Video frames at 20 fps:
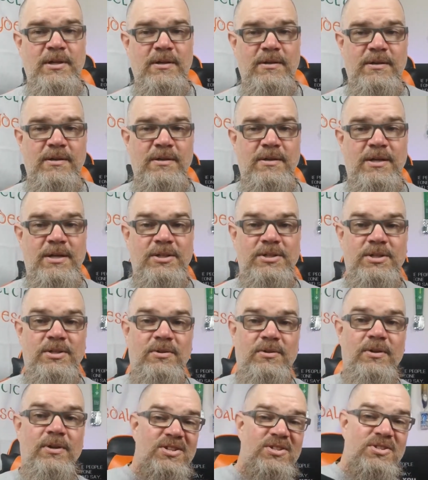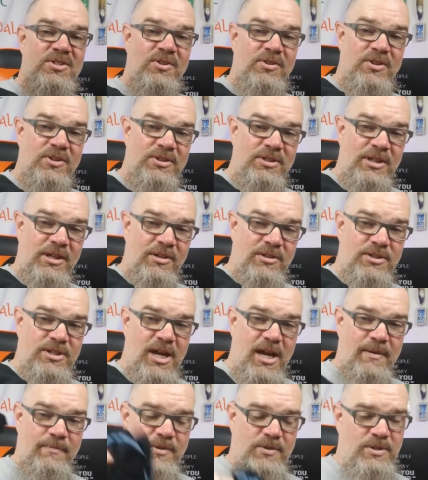to cost you? So the Tier
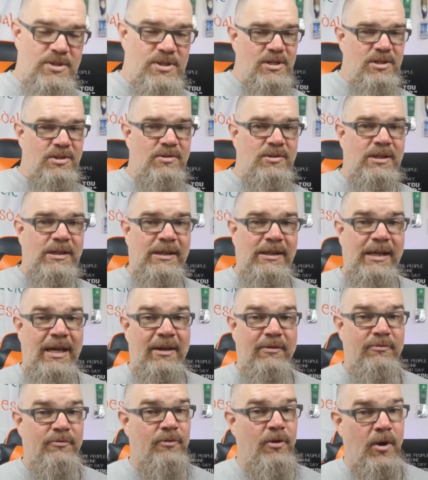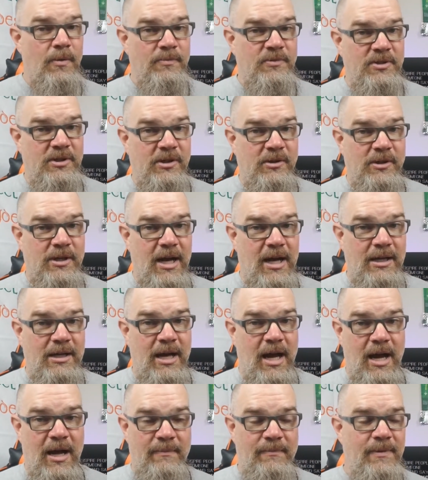jammers can get from
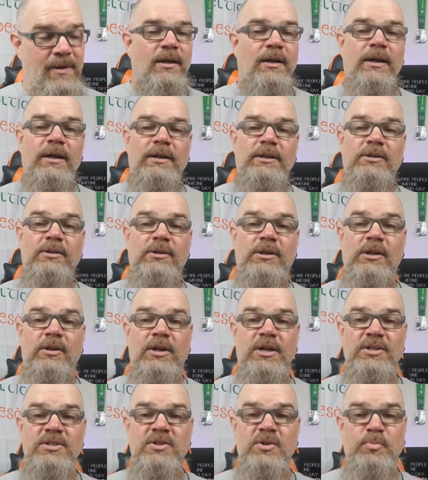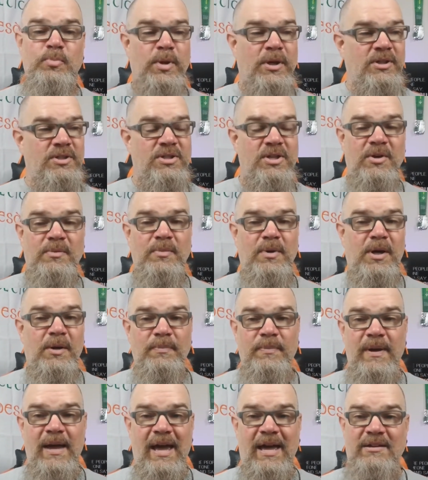tier.com. You could also pick some up
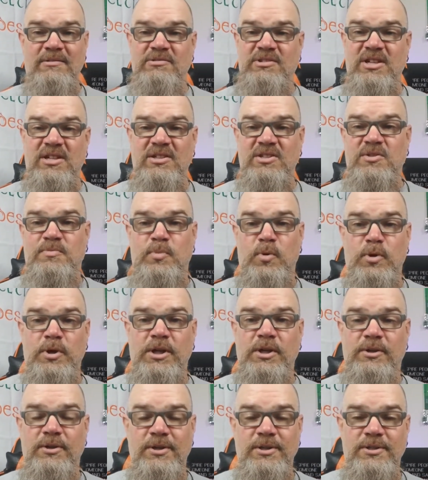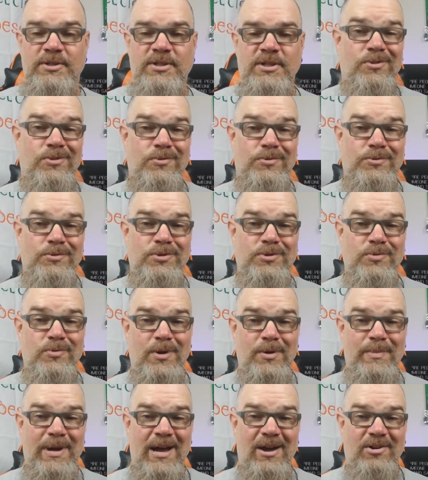at Dick's Sporting Goods through Swim
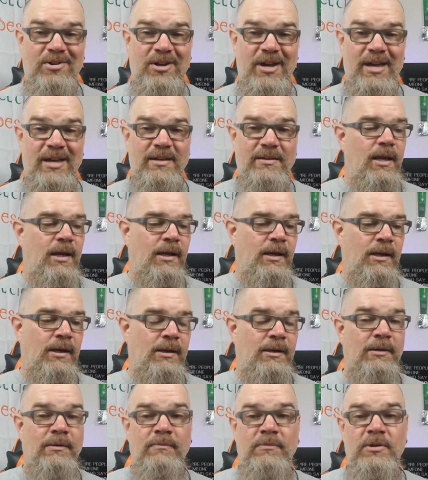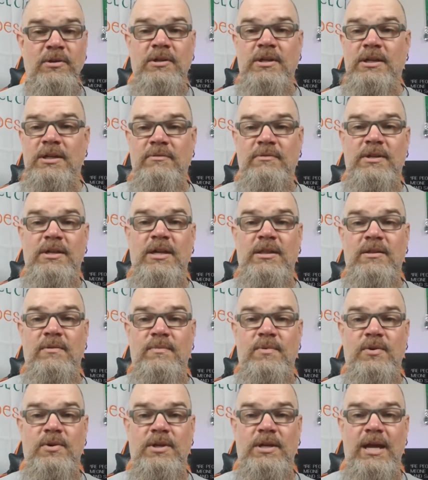Outlet, and you can even get them
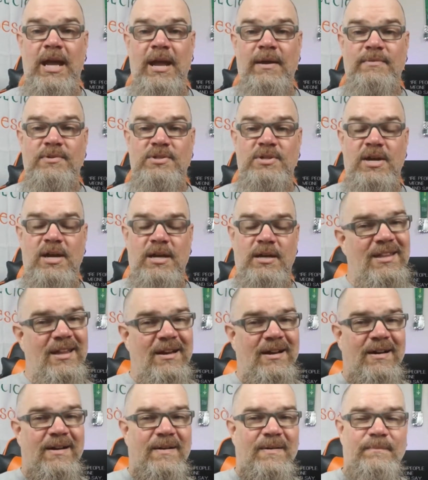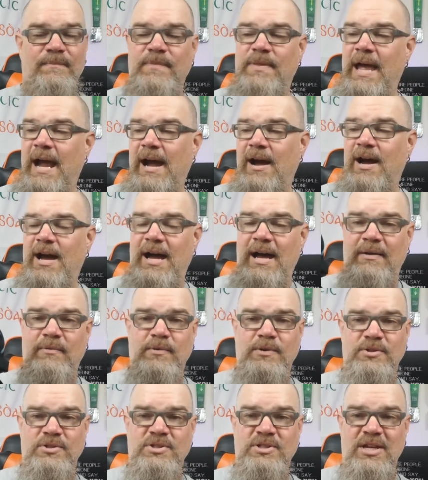on Amazon. Now, I will
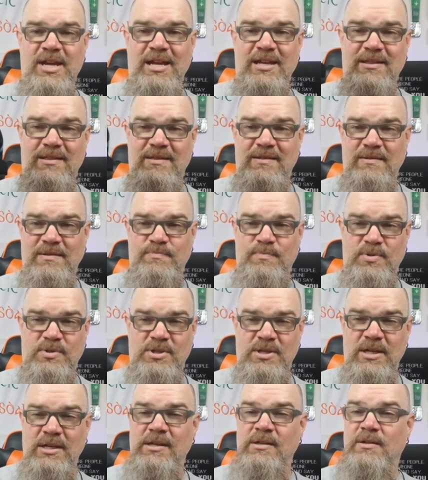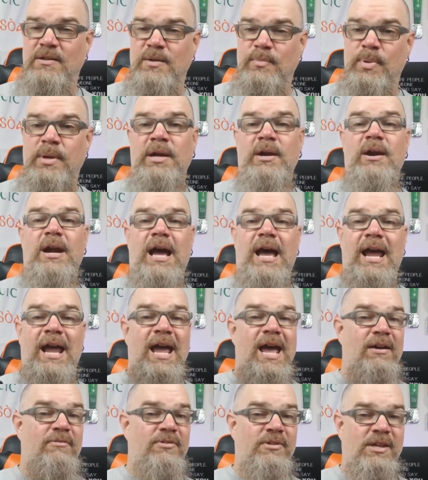say the particular pair I
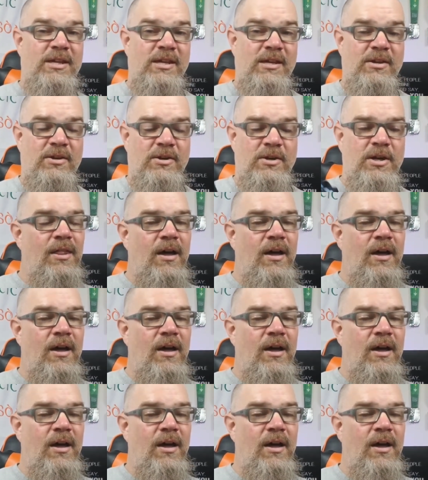have here,